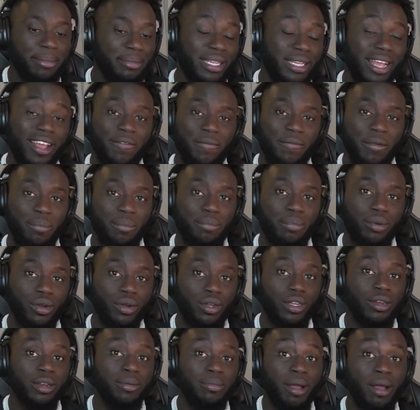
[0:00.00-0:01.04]
have been
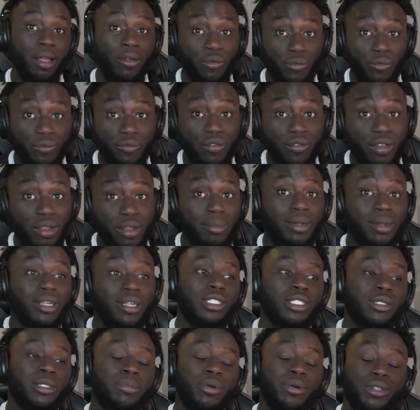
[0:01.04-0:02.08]
broken by female
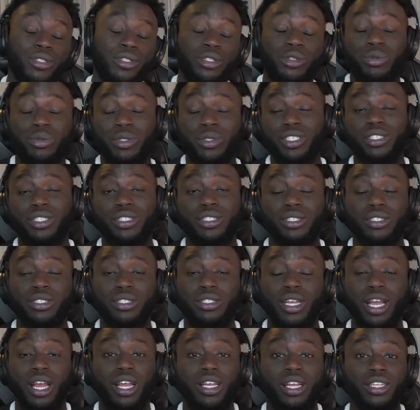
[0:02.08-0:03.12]
sports, which is
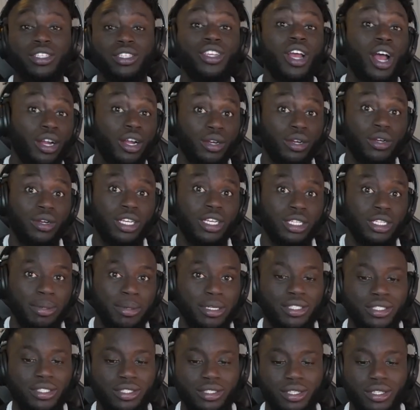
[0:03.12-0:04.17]
uh, soccer,
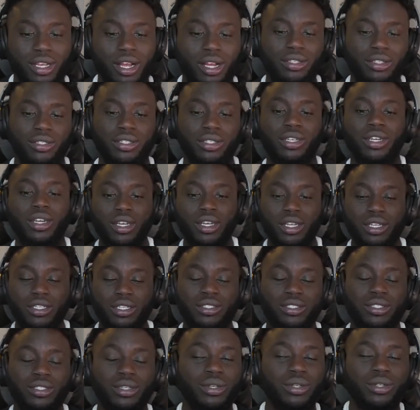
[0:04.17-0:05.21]
especially soccer.
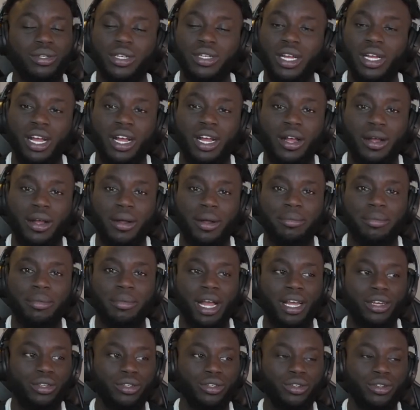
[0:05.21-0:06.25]
So um, I
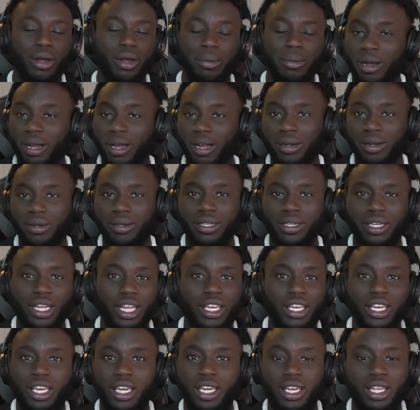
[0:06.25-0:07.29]
don't know about
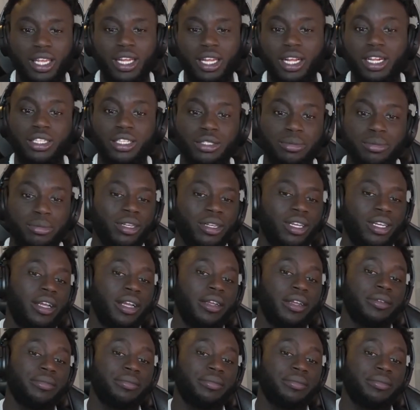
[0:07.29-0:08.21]
anything else, but like